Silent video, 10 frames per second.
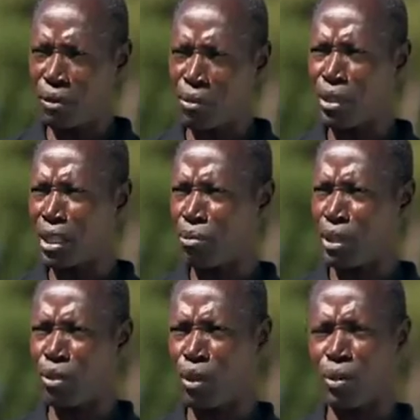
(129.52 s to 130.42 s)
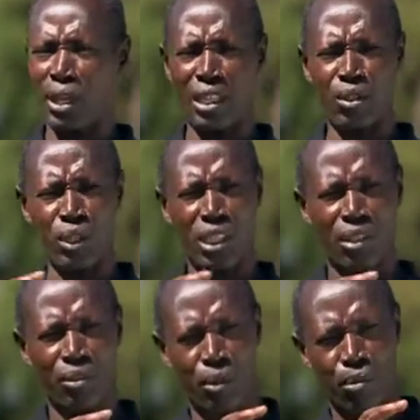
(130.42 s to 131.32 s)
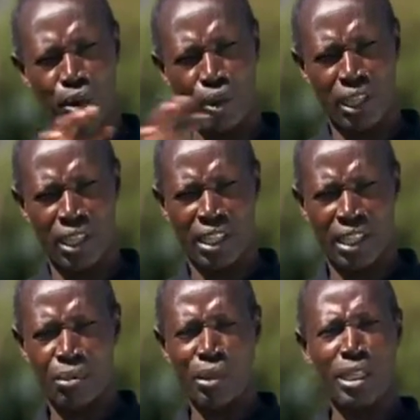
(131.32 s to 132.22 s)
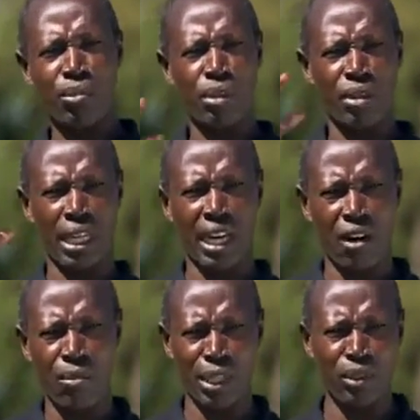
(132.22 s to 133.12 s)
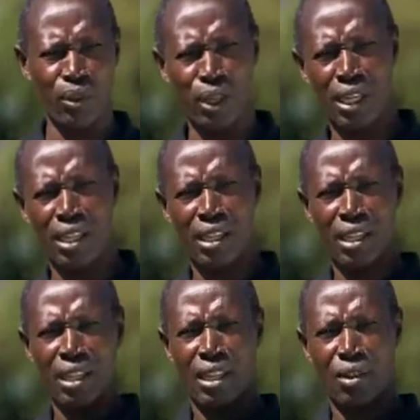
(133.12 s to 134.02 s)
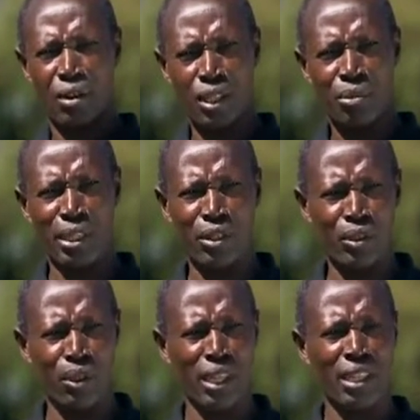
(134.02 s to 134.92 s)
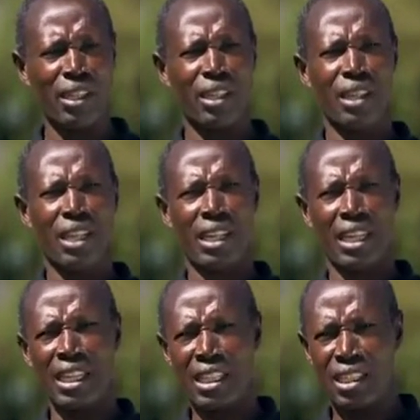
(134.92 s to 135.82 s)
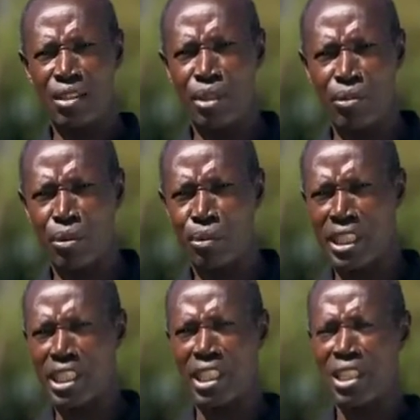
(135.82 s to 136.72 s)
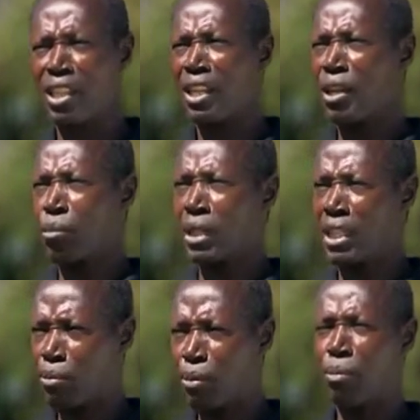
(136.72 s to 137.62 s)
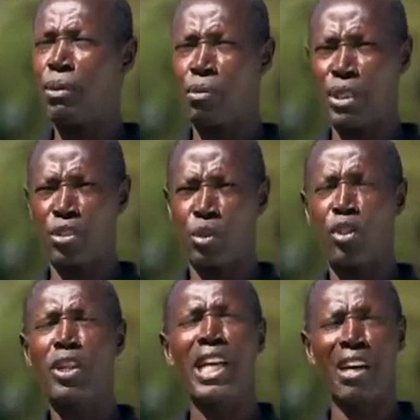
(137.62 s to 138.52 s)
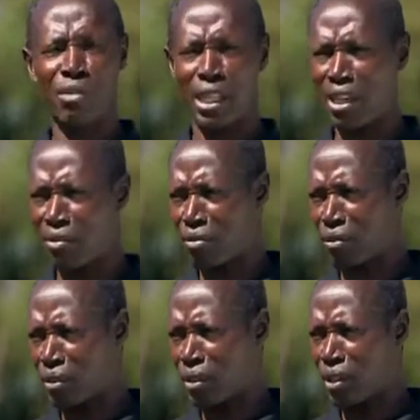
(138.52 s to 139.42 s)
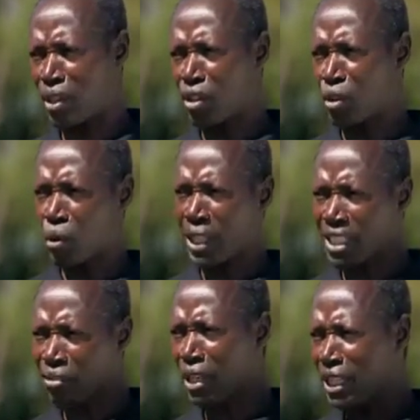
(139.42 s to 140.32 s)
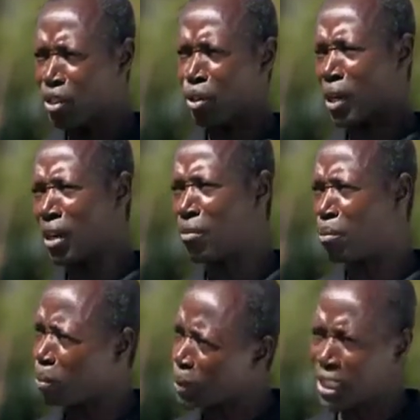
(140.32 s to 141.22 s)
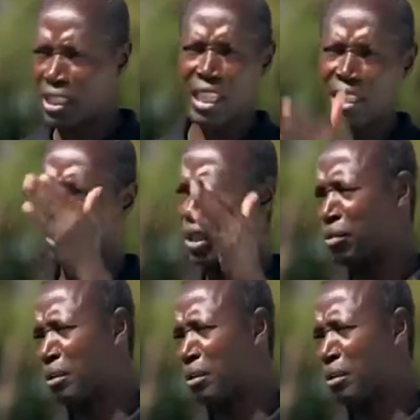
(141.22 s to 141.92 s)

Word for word: farmyard manure, you can use it from all. It might be cow manure, goat manure, get it even from the chicken. But the problem is we don't have enough. So whatever little you have, put it just on the